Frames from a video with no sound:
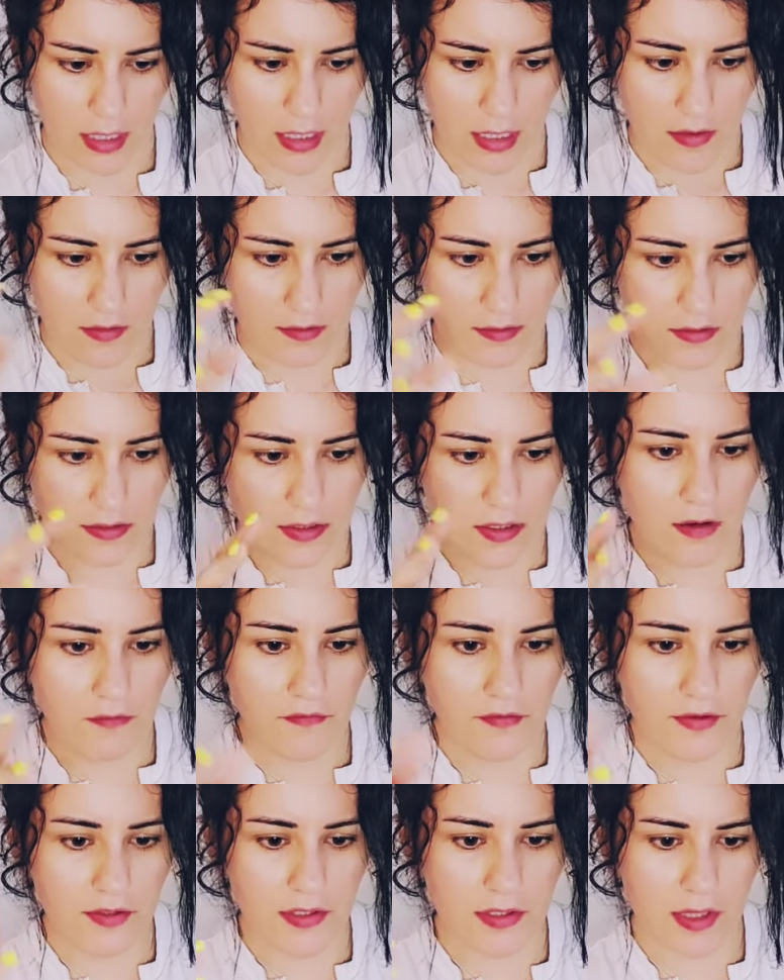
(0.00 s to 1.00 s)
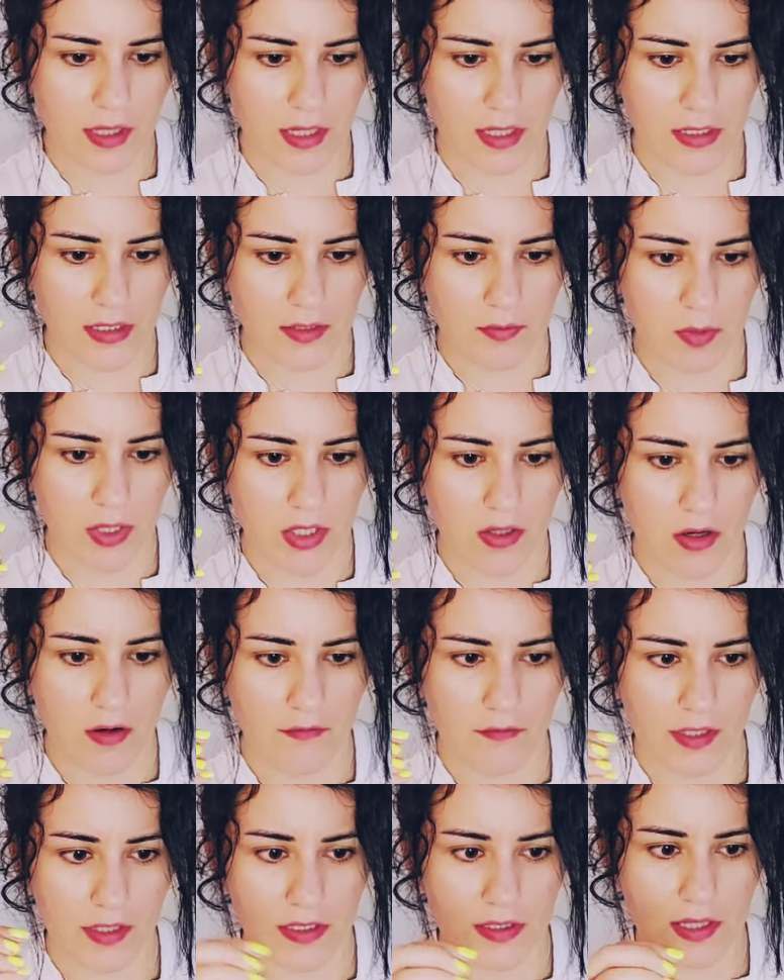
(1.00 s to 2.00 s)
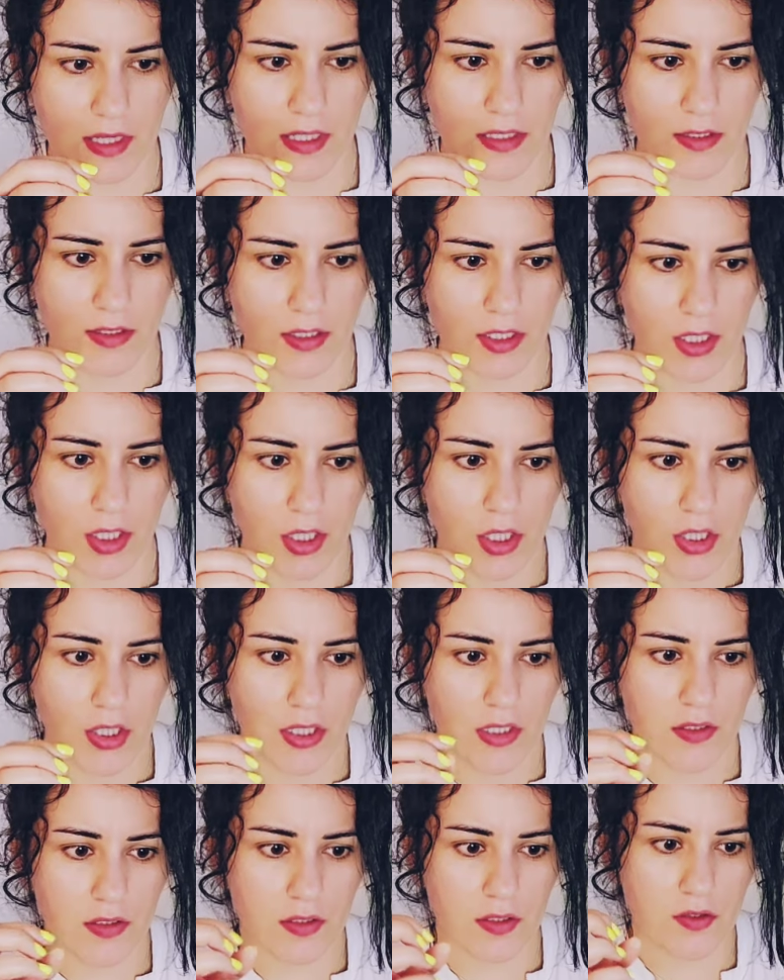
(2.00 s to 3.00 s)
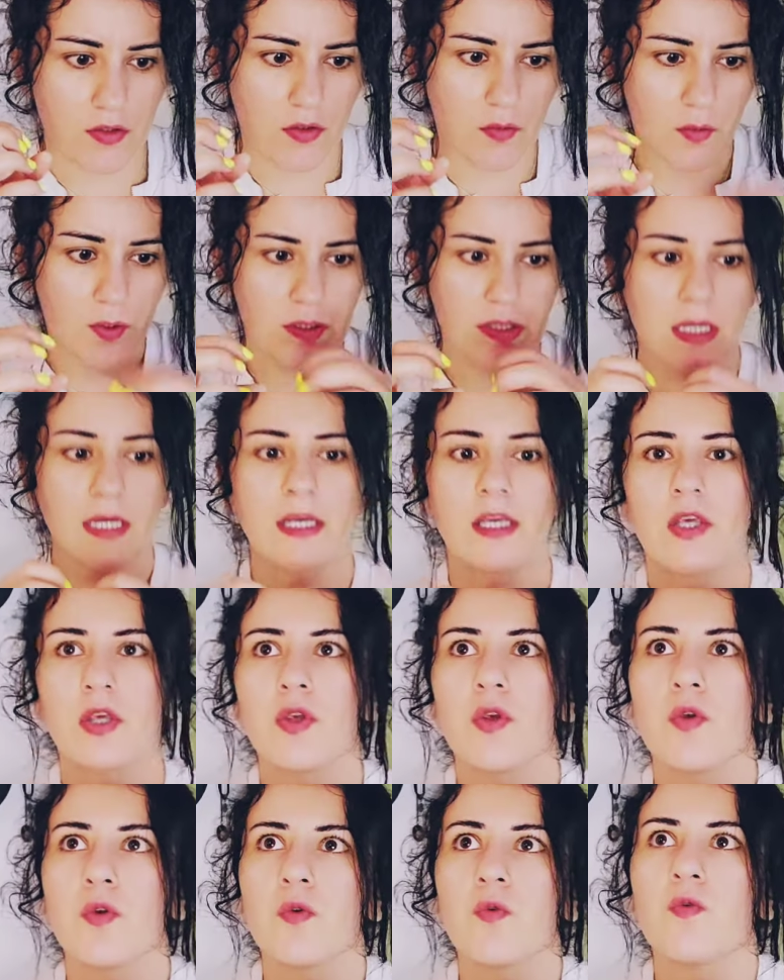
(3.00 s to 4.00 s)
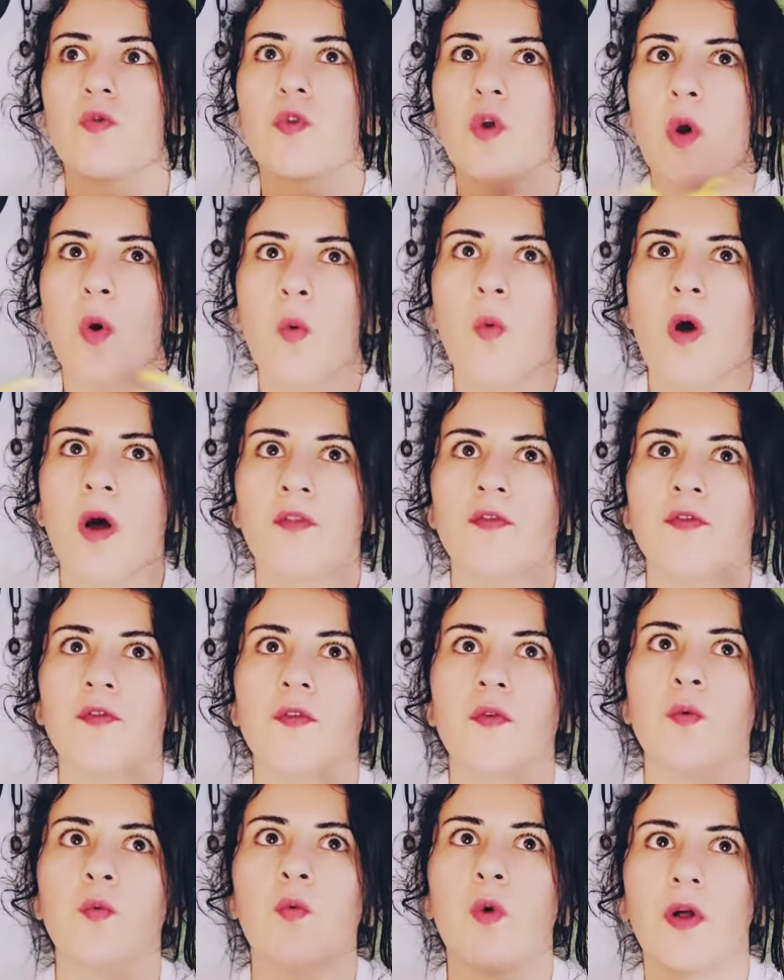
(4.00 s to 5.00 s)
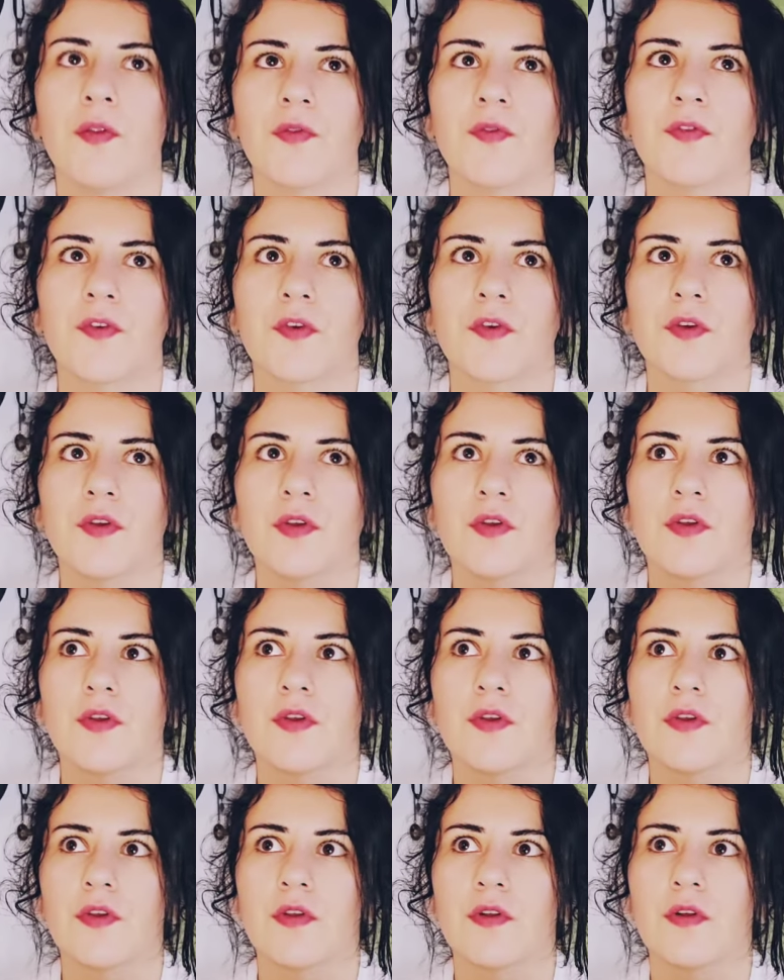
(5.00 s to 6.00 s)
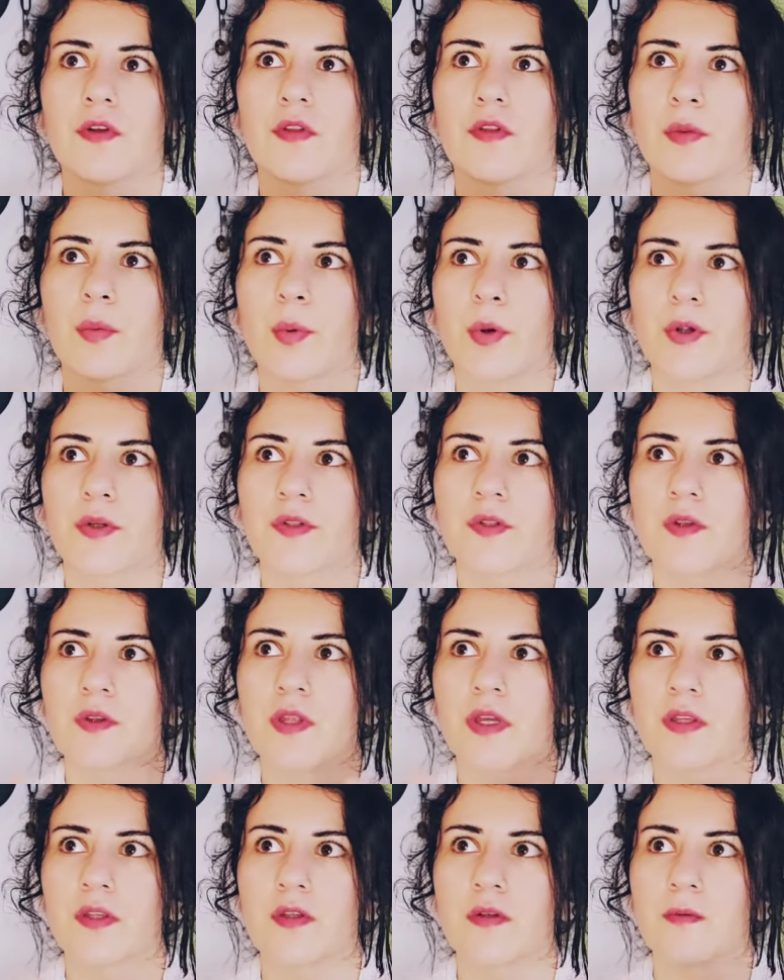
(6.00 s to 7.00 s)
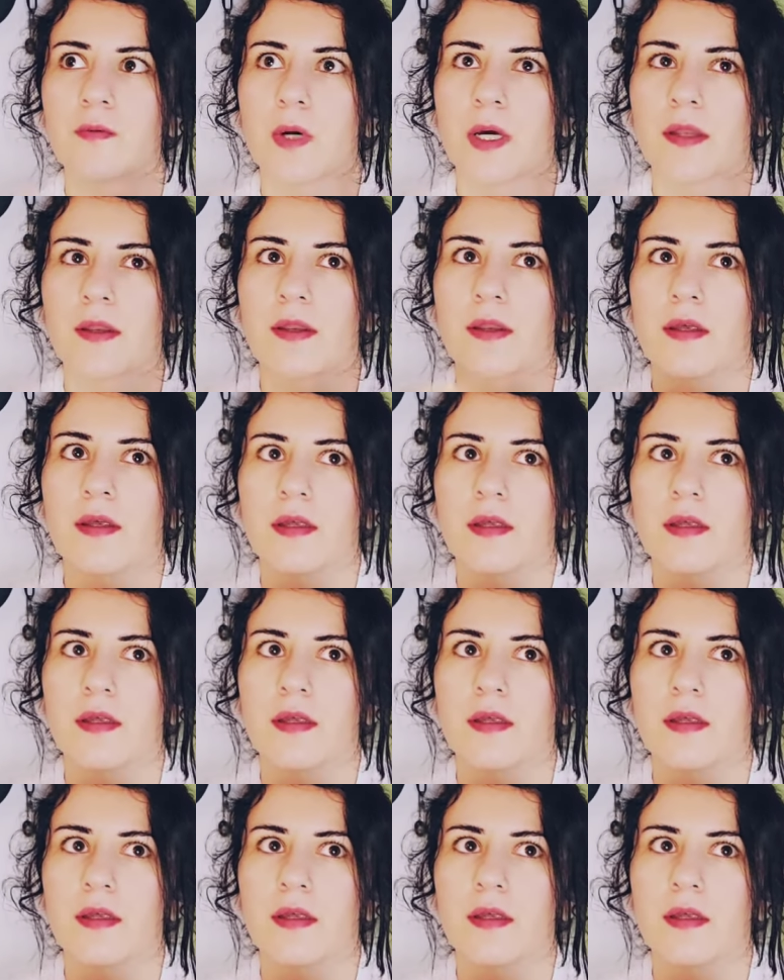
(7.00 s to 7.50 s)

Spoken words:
The discomfort that I speak of is that it's almost like you don't want to want the person that you want.